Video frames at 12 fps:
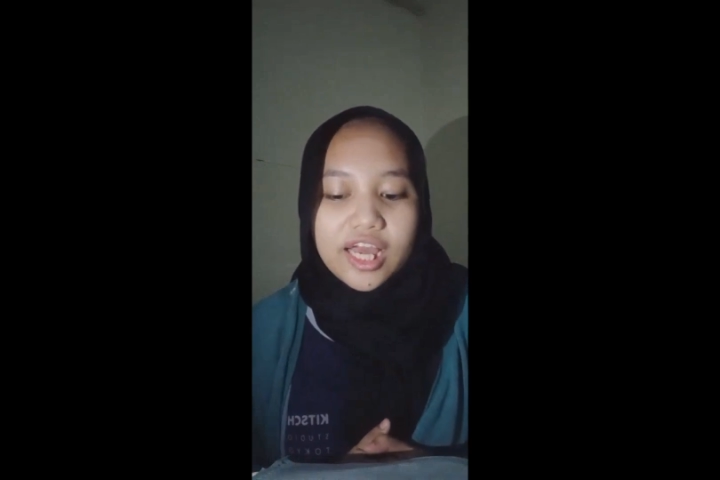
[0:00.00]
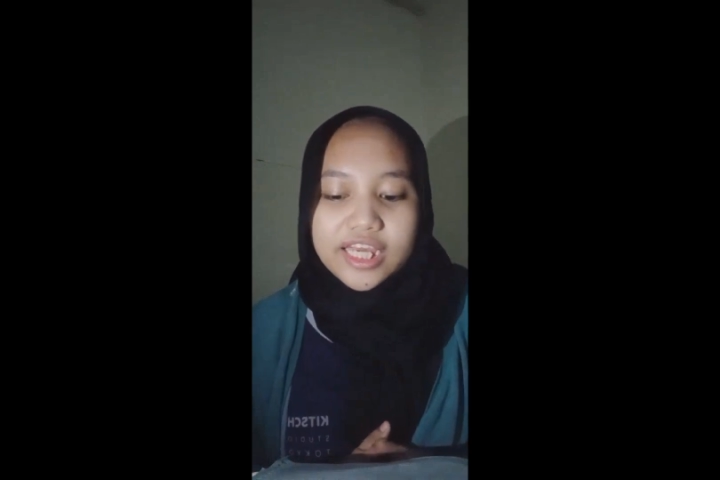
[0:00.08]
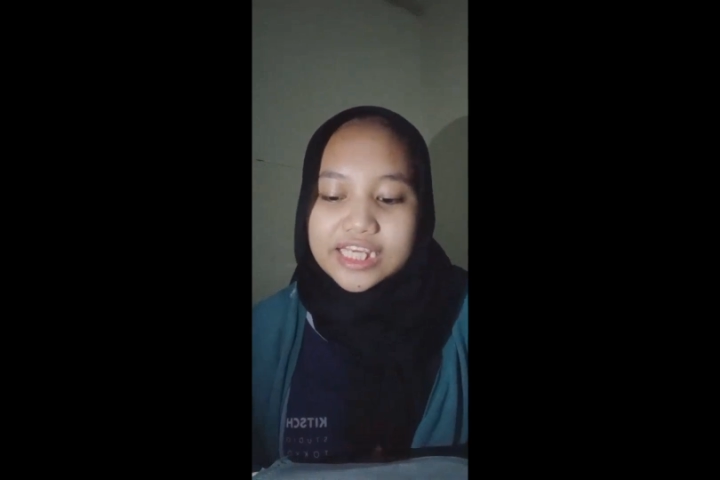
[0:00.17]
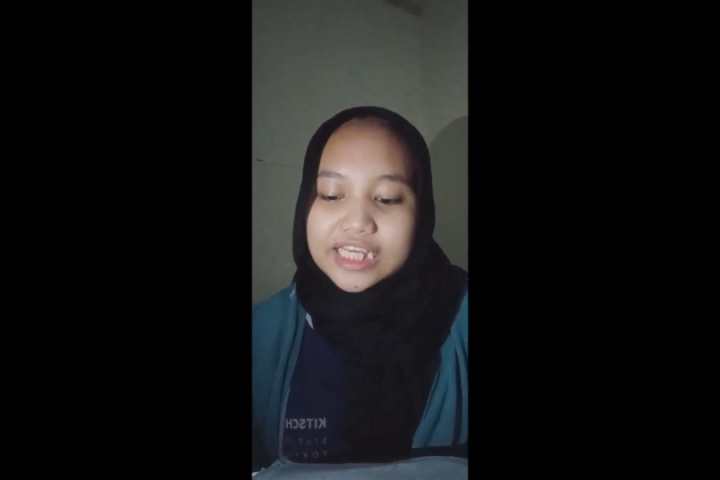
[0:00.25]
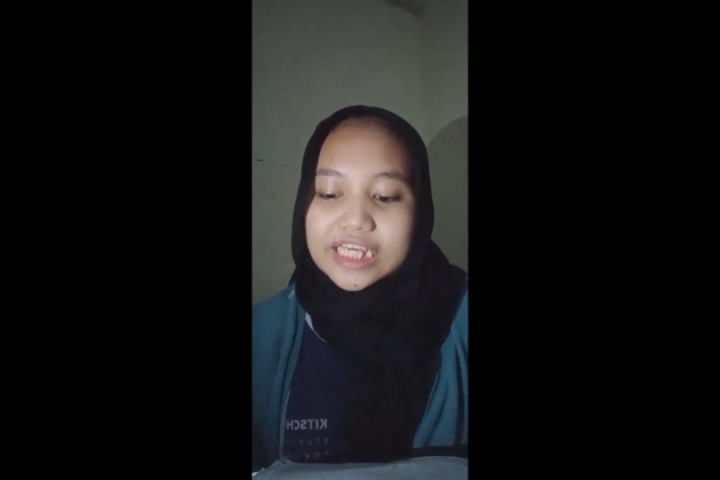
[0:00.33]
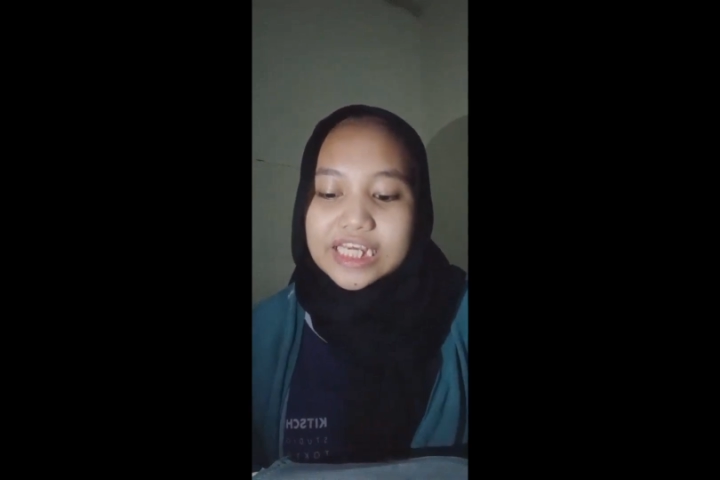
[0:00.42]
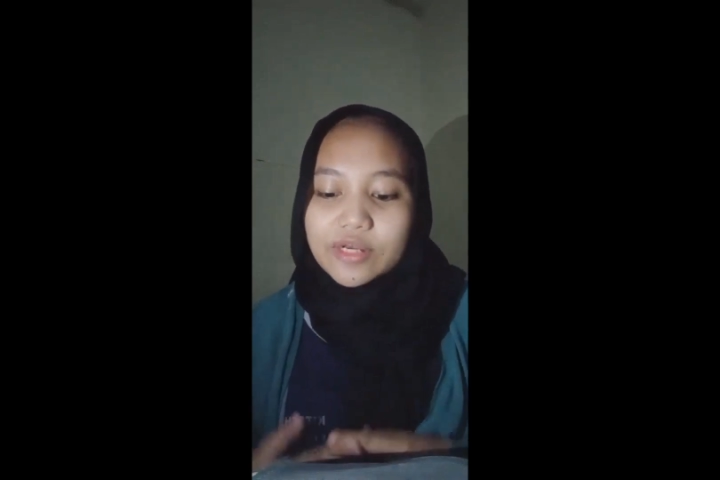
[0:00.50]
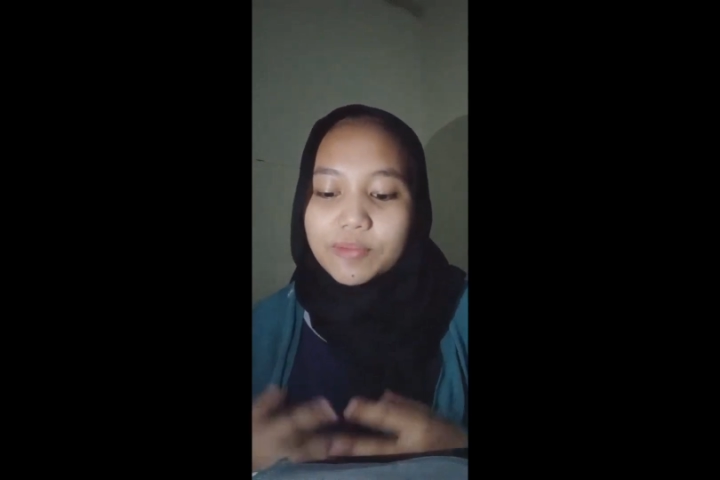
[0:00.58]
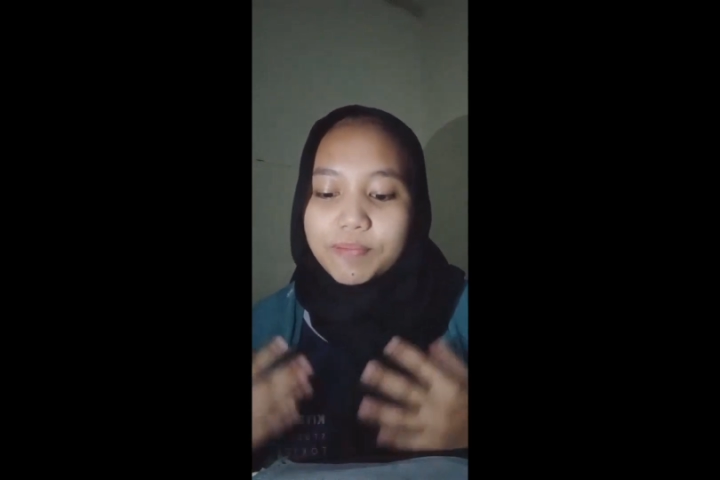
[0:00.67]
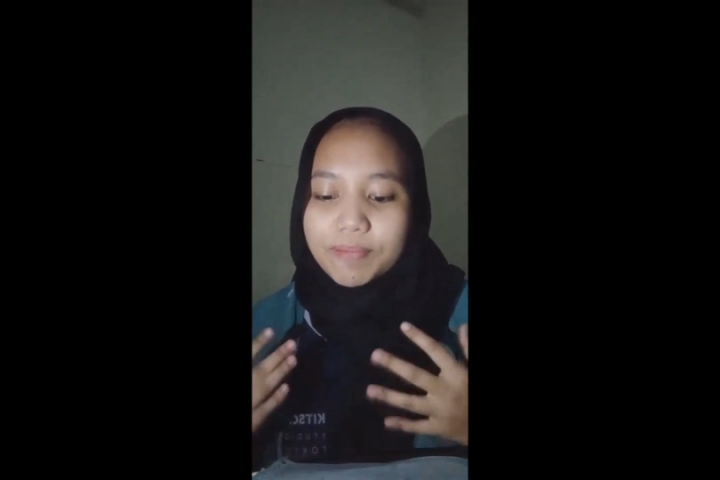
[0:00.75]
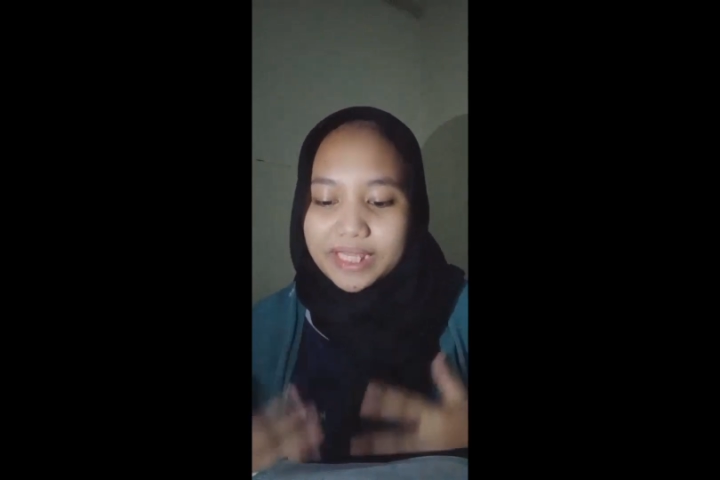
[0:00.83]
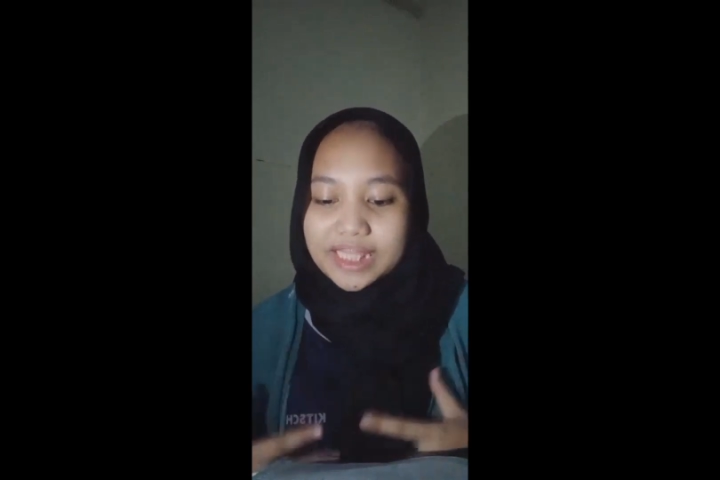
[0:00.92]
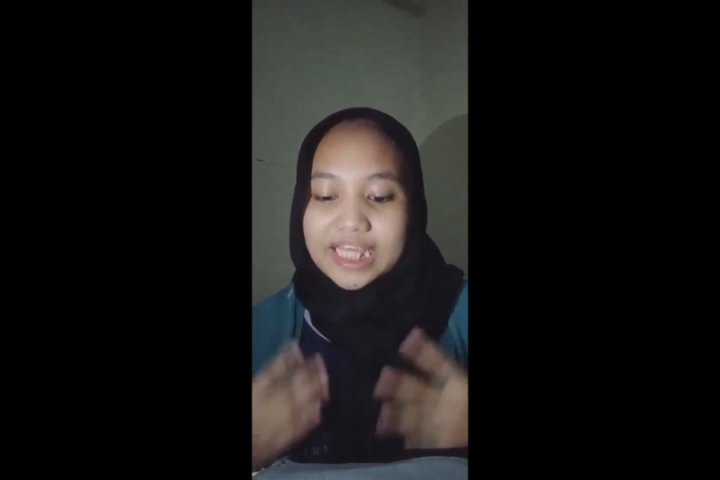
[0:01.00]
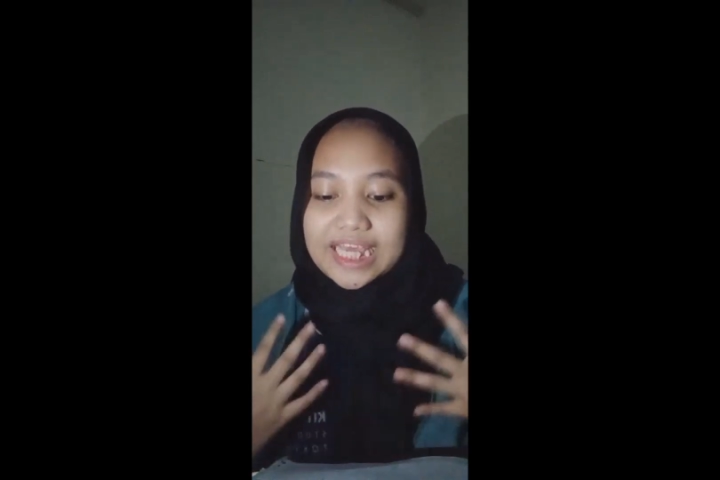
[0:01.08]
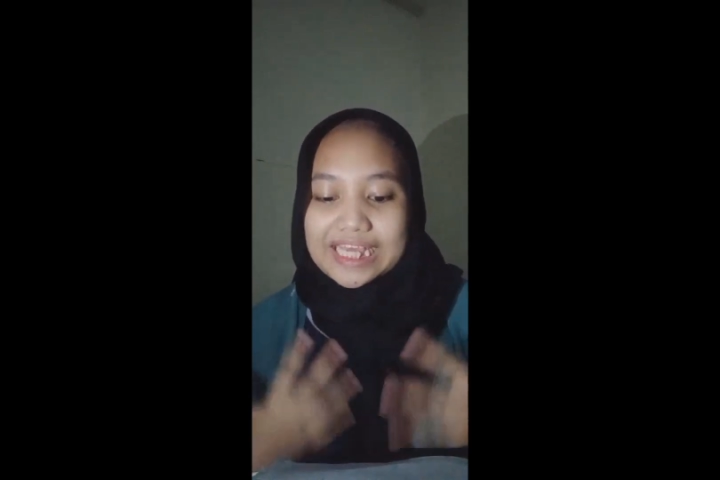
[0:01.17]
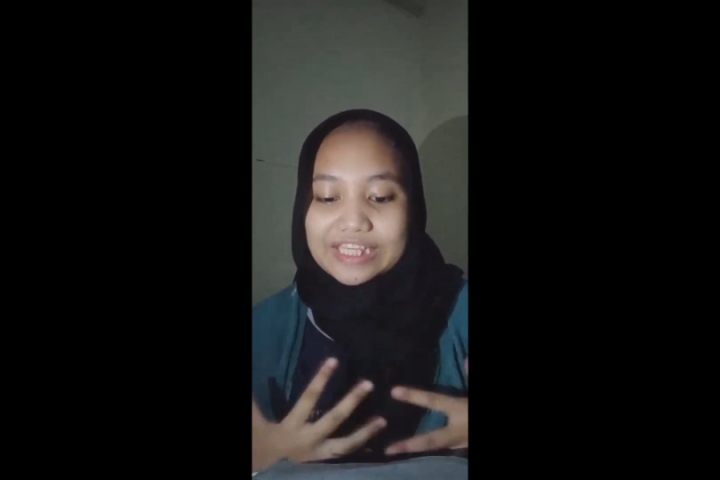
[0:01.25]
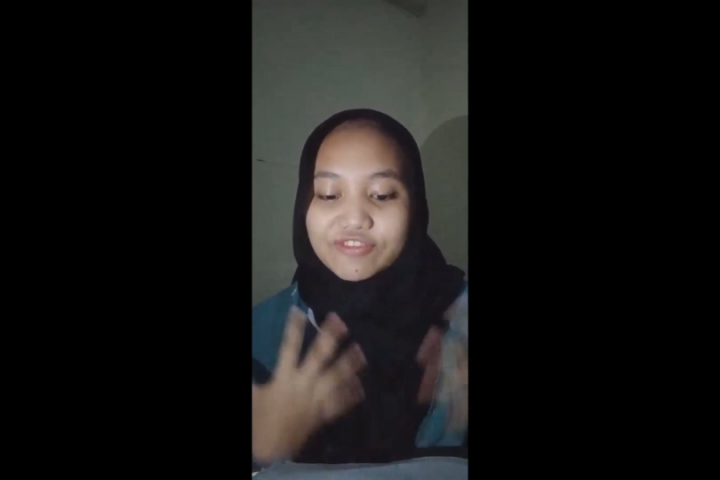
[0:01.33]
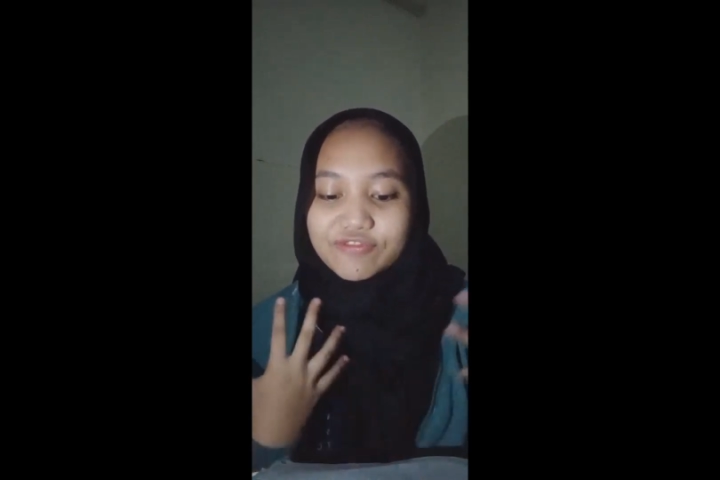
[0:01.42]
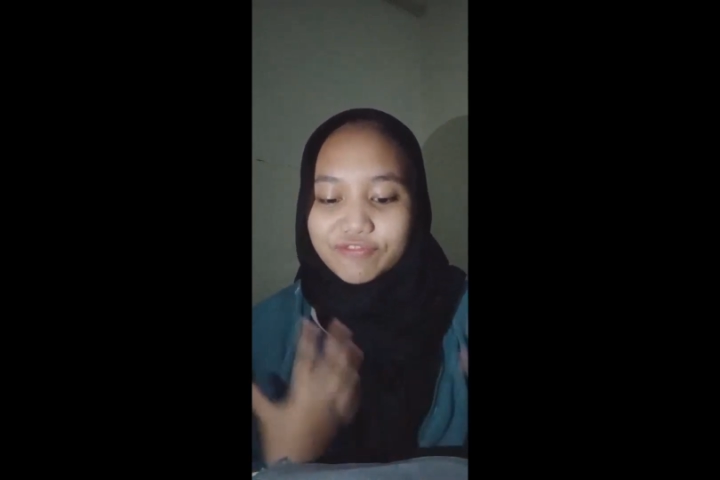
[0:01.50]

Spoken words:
he met his